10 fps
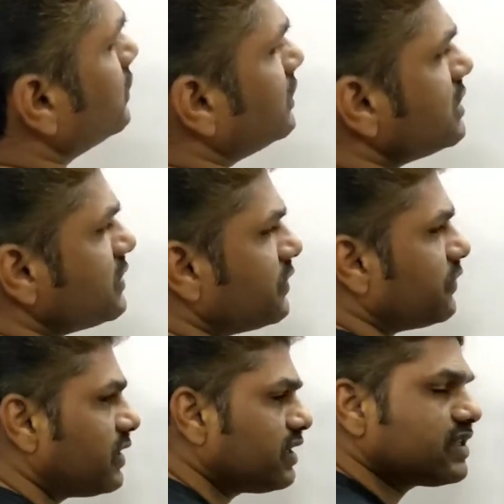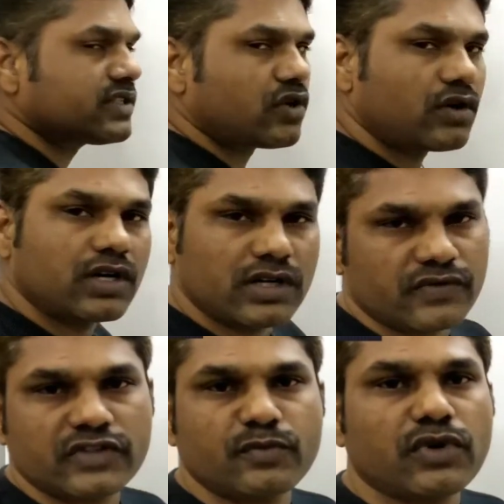Since 15 is not
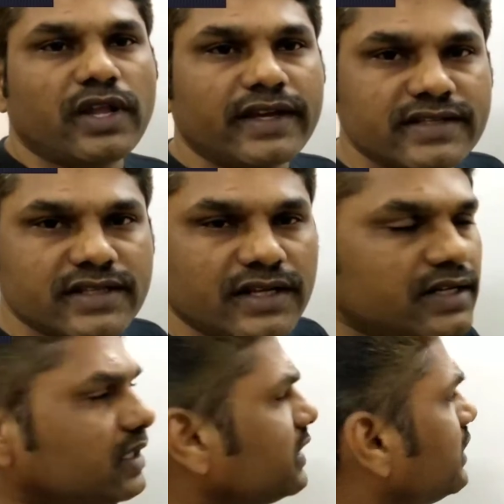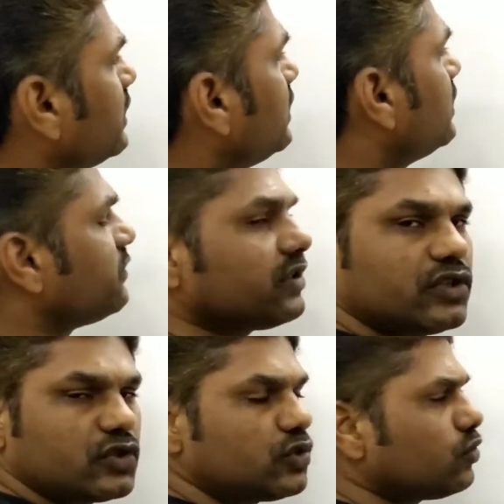divisible exactly
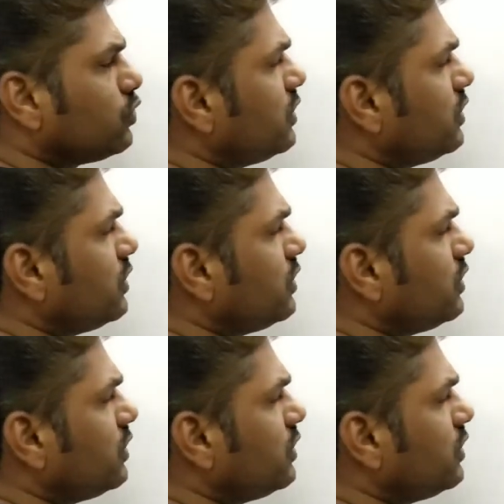with 2,